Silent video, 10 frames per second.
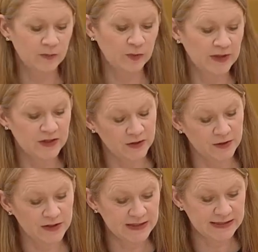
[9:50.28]

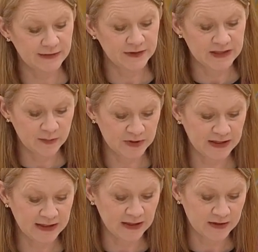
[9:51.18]
probationers,
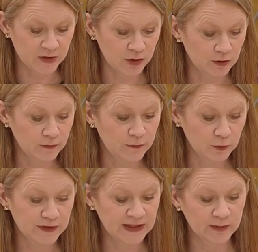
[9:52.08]
70% had secured
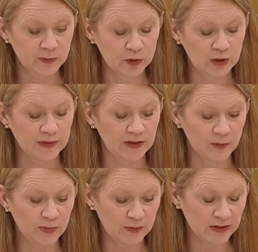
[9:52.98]
full-time employment
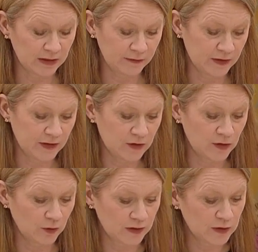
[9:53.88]
in a publicly funded
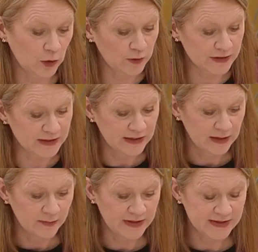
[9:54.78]
school in Scotland
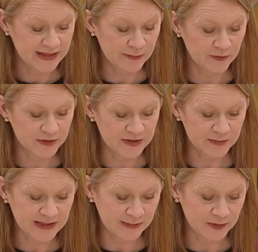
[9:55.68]
by the time of the
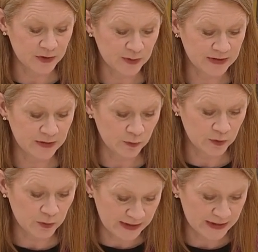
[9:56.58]
September
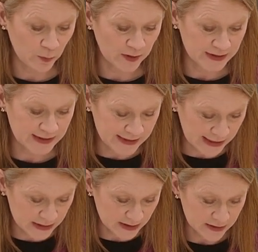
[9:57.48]
2021
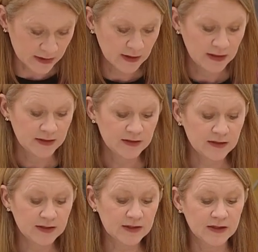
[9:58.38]
census.
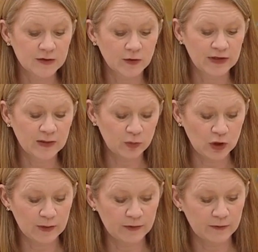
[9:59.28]
Statistics on the
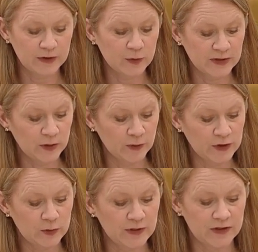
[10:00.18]
employment for the
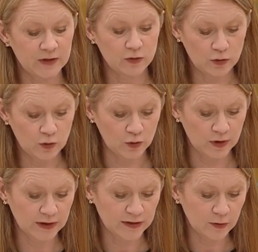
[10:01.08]
21-22
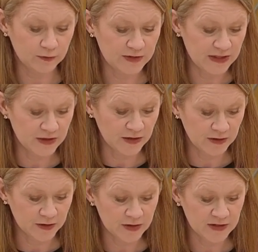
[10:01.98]
cohort of Teacher
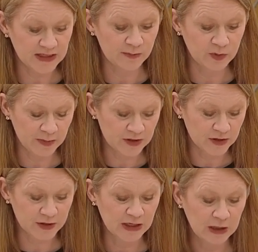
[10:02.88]
Induction Scheme
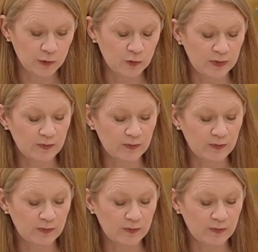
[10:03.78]
probationers will be